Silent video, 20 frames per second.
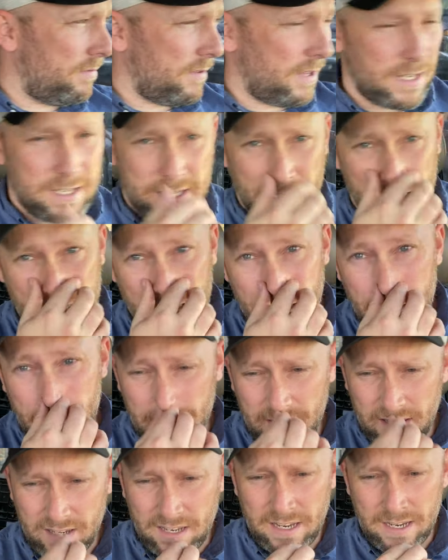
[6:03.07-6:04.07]
addicted,
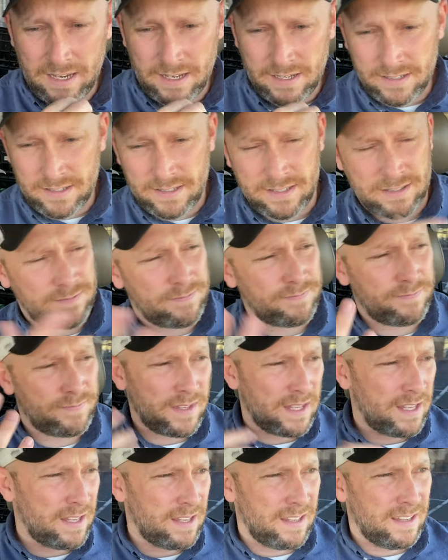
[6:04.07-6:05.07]
and
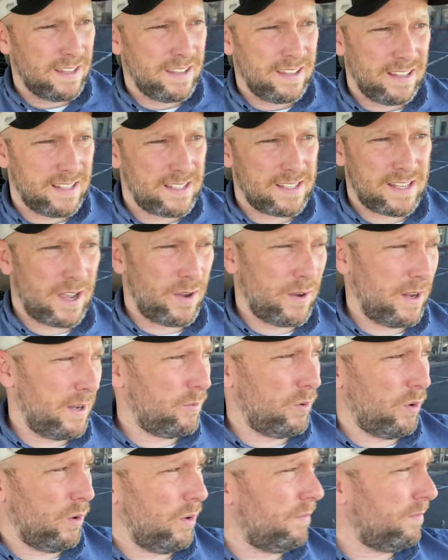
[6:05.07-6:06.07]
it's how I
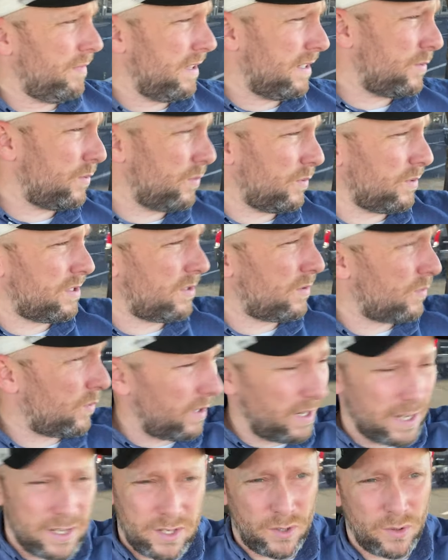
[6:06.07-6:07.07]
roll. That's just
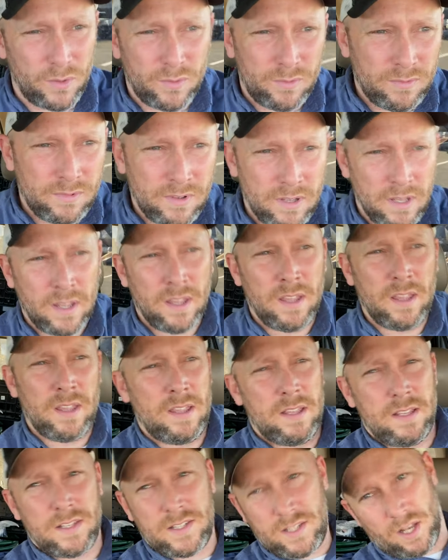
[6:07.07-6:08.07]
what I do.
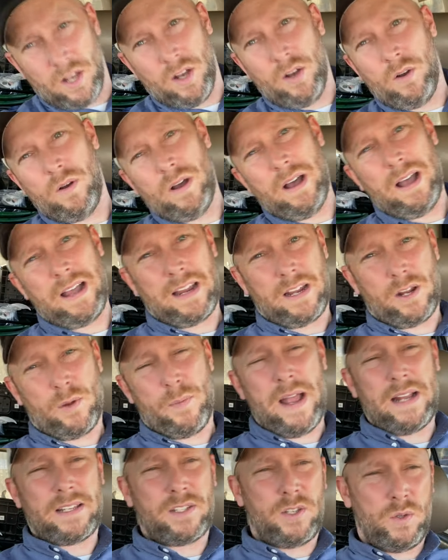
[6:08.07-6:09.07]
So, I gotta go
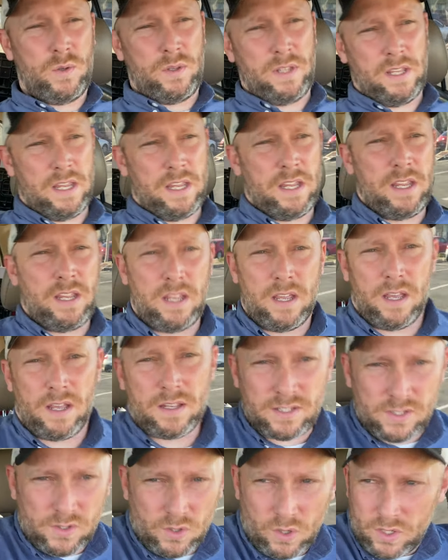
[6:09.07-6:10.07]
back to the
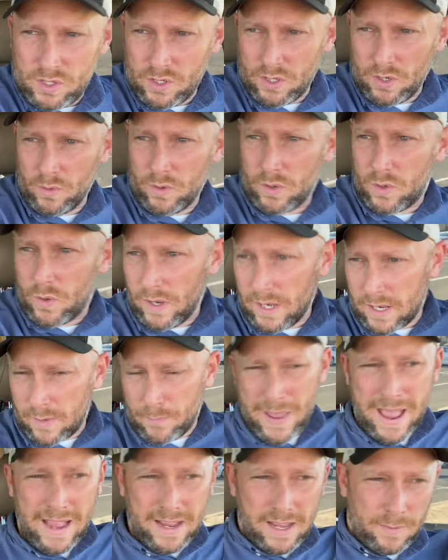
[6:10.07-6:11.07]
storage unit real quick,
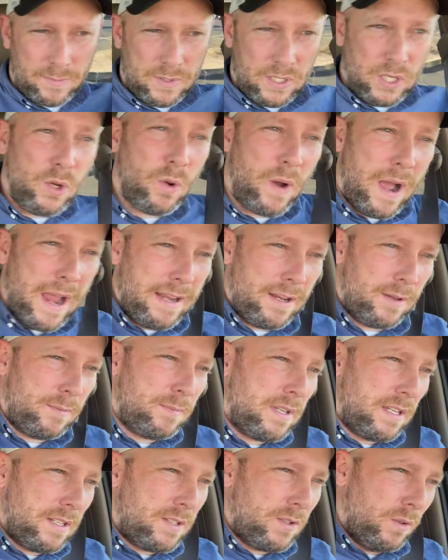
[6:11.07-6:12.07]
pack up two
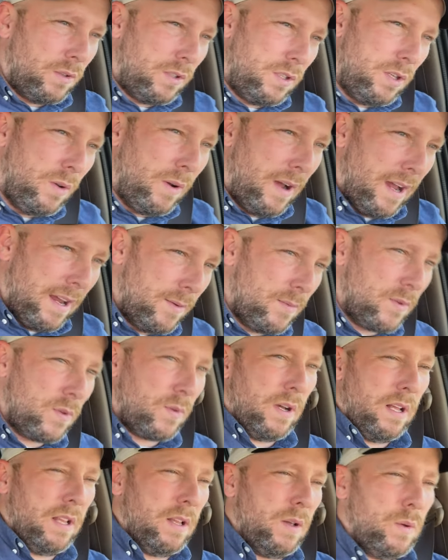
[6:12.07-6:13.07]
items. I sold two items
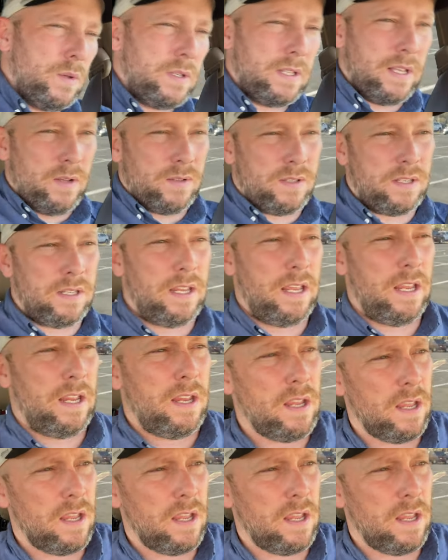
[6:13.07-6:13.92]
while I was out today,